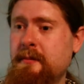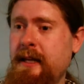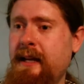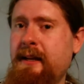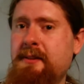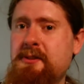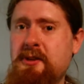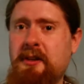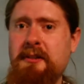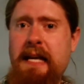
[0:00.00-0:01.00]
And the
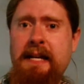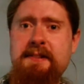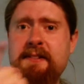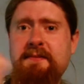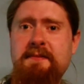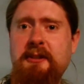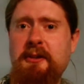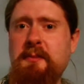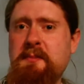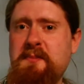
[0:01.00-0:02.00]
Charlton Heston
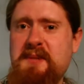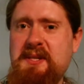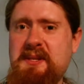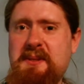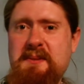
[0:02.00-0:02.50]
films.